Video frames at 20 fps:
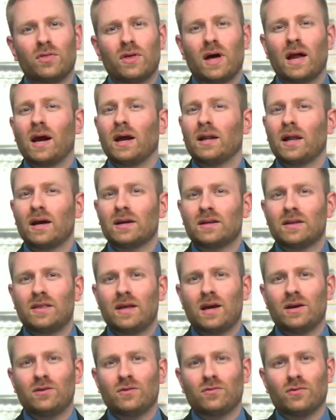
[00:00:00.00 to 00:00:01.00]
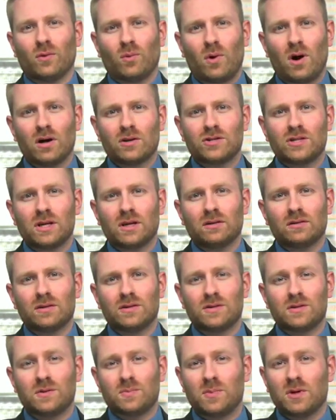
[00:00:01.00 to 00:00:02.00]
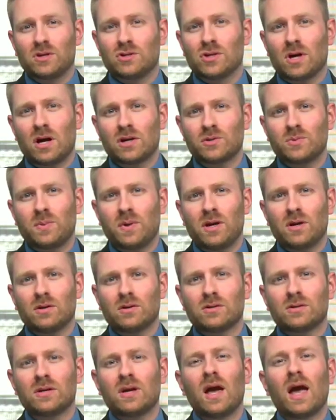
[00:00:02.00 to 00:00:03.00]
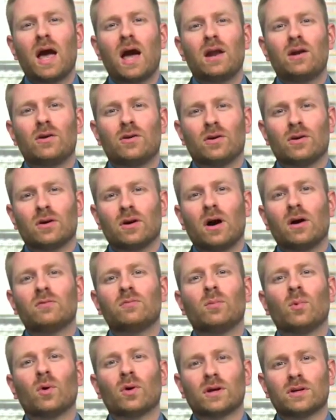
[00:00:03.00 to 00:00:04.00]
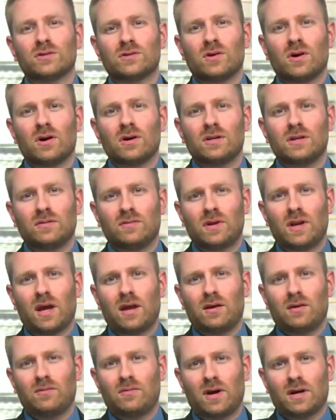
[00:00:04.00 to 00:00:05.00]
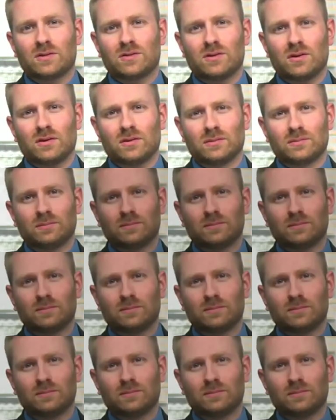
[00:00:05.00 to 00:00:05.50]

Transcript: that, I'd like to thank you for watching. This has been Josh Peters, editor of Morningstar Dividend Investor.